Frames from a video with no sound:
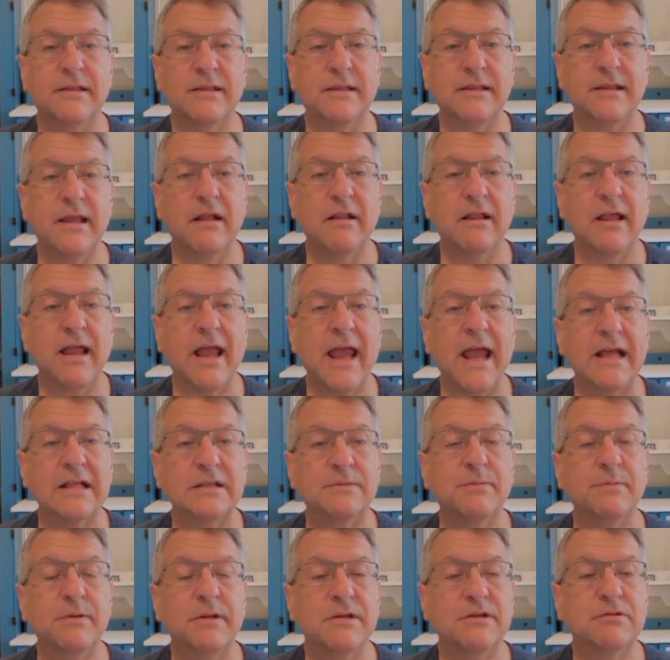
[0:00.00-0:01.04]
Tellie
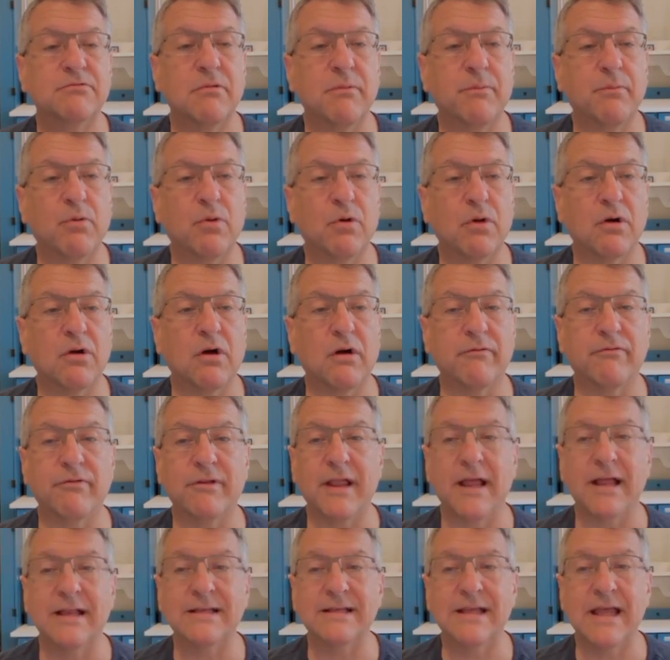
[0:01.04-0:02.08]
hands me this report card for
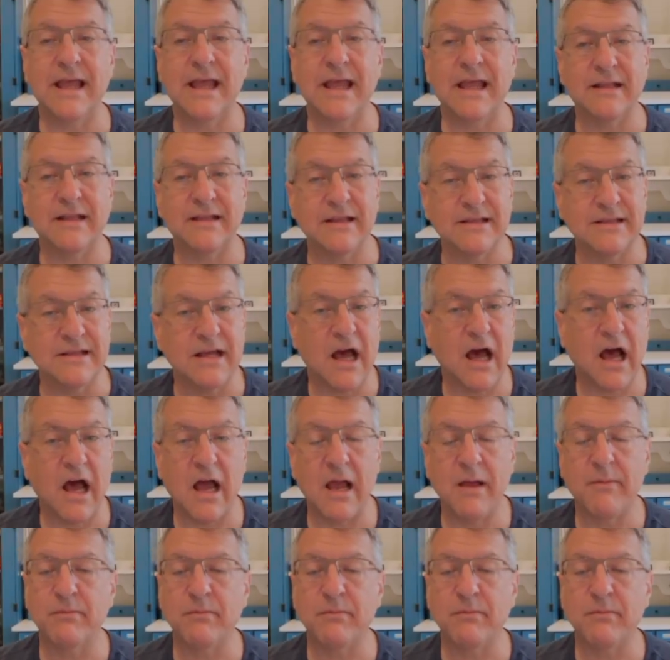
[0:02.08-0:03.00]
that take, the time, the